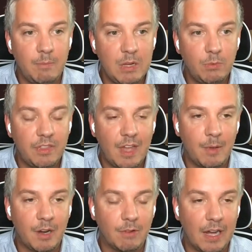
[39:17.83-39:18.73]
meet with them
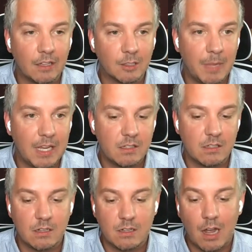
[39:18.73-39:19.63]
on a regular
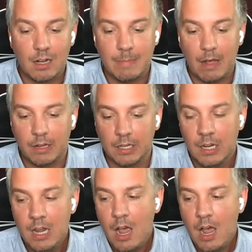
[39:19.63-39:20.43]
basis to talk about it.